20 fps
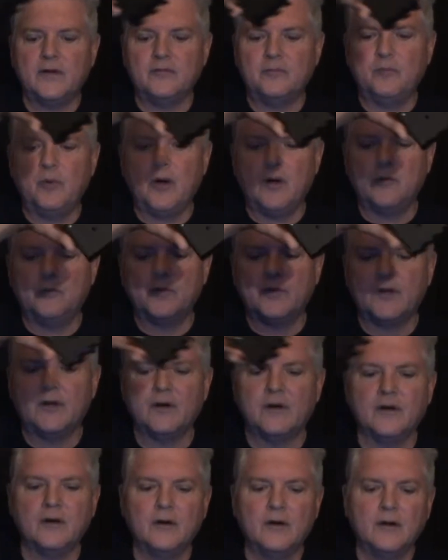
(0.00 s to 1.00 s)
pump
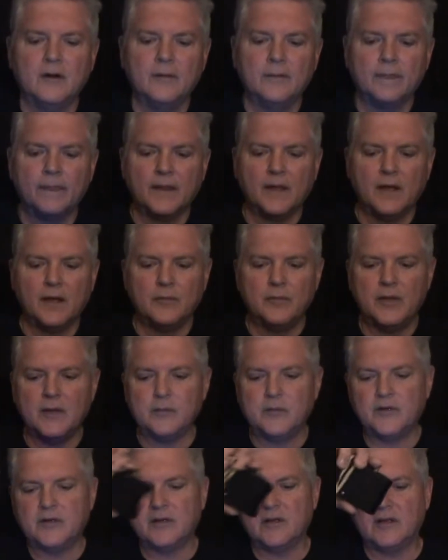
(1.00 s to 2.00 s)
here, I'm
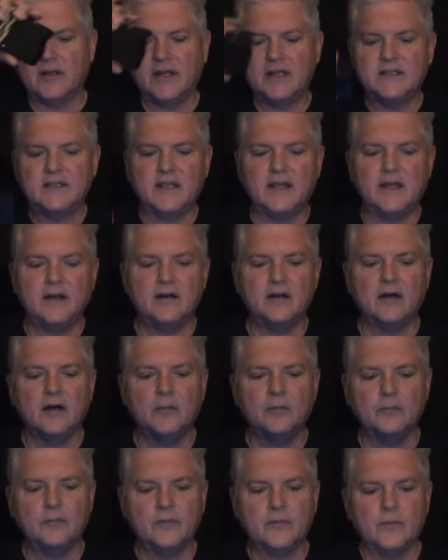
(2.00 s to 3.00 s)
able to light that
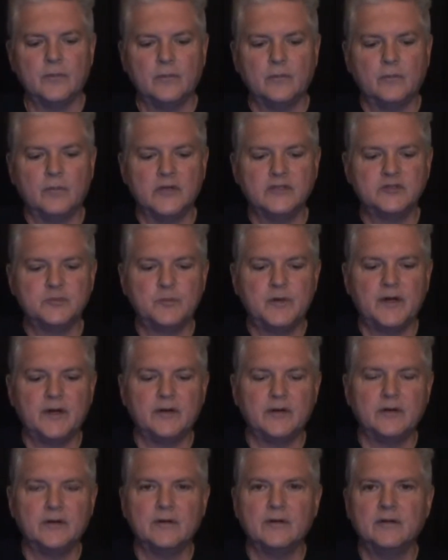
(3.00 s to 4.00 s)
up much
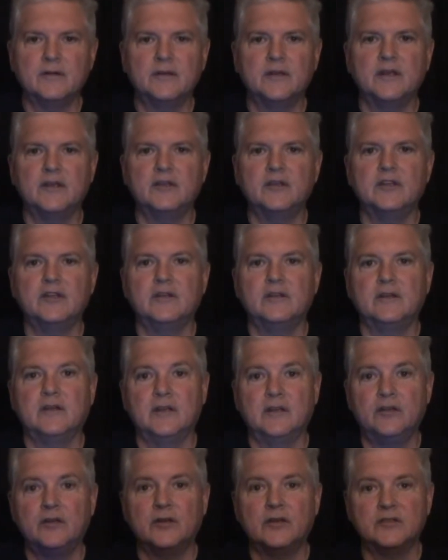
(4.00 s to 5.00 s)
better than
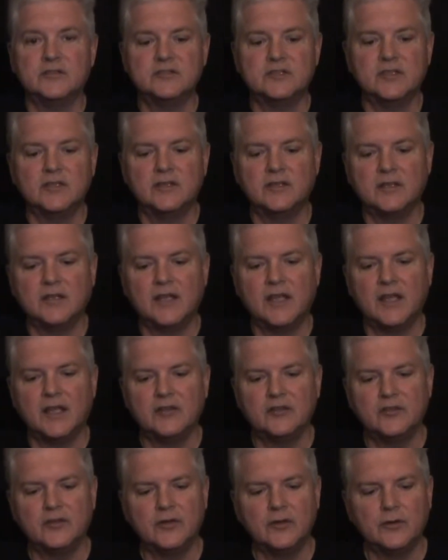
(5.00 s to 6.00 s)
you can see it in the
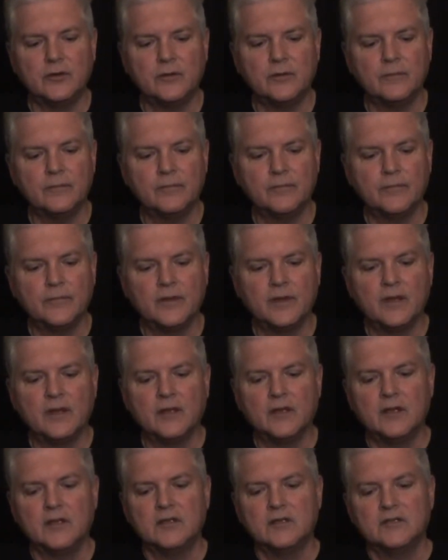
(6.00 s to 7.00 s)
K2.
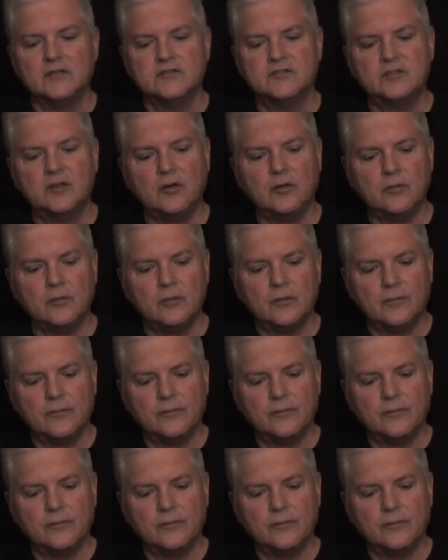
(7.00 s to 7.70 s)
So